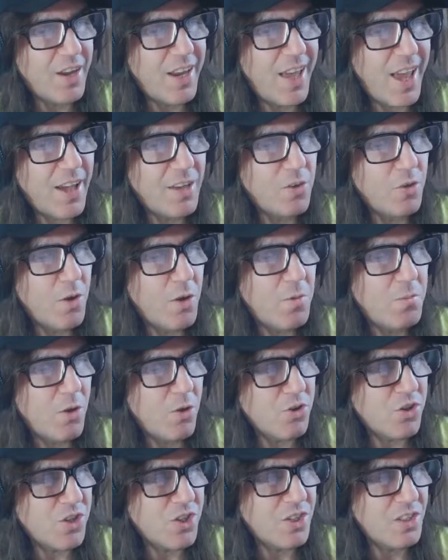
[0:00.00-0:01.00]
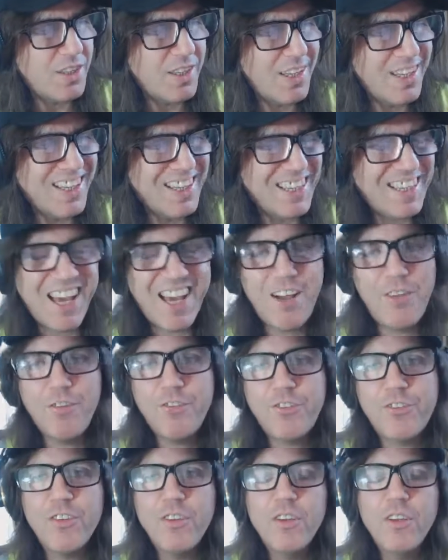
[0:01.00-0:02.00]
on how to emotionally
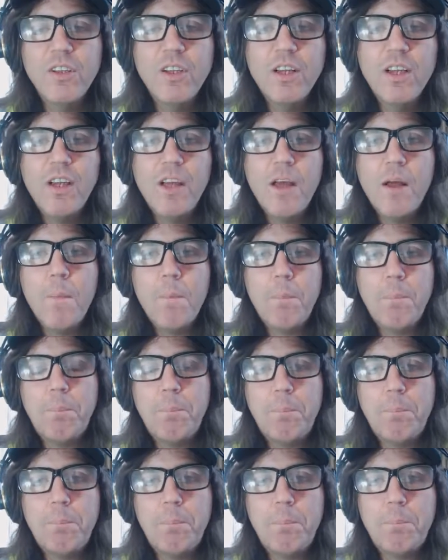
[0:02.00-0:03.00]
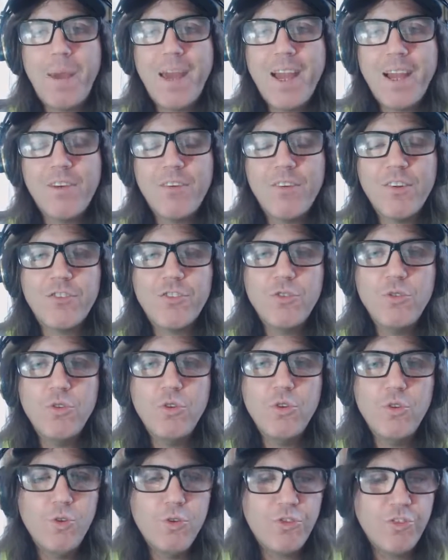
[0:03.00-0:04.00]
counsel parents who
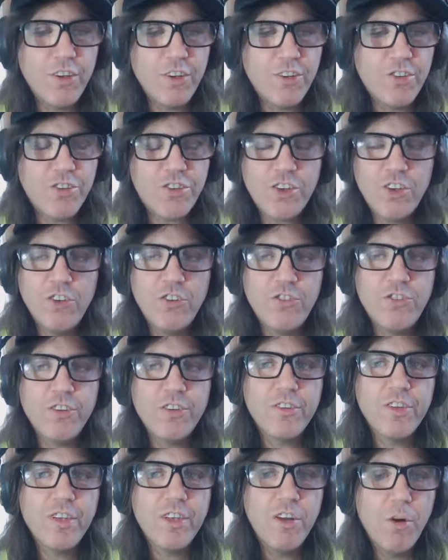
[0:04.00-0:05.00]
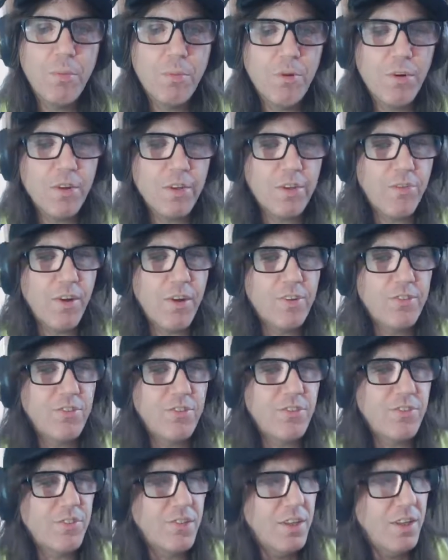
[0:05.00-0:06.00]
lose their children to the opioid
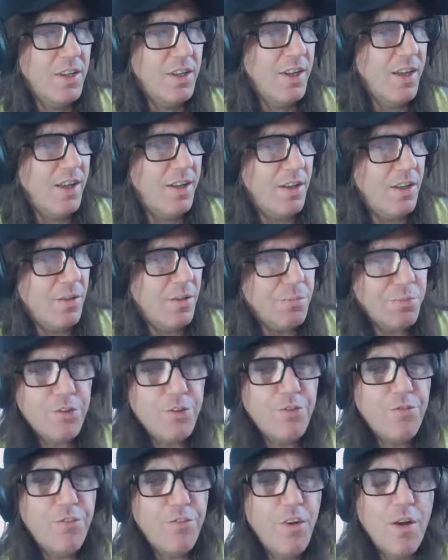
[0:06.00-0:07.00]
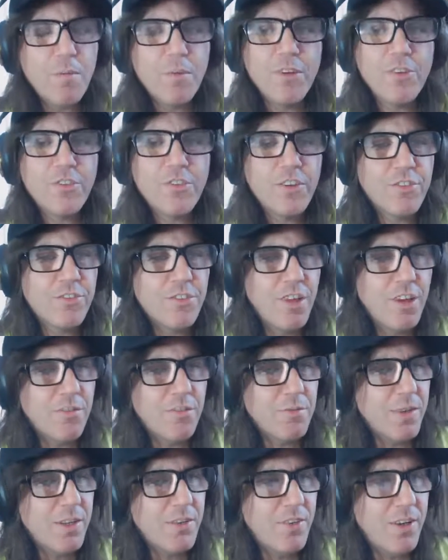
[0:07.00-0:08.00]
crisis. Uh, uh, Purdue Pharma, it's good
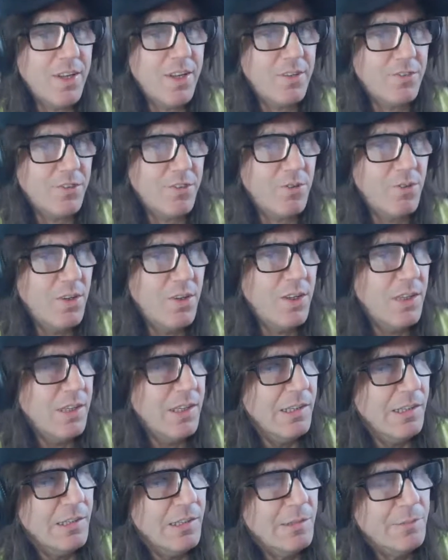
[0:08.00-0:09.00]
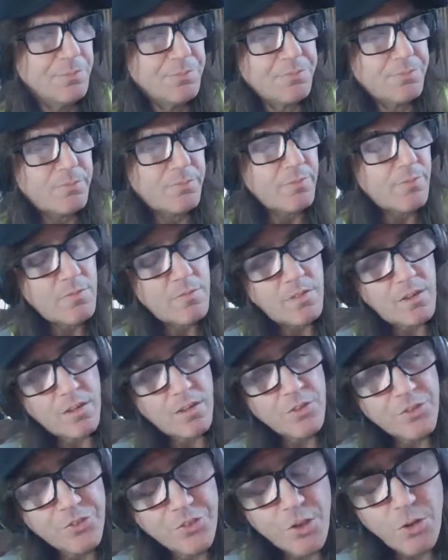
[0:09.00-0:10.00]
stuff, man. Right? So,
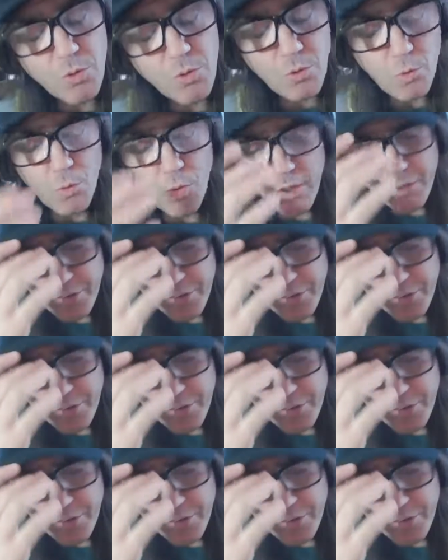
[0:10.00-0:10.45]
so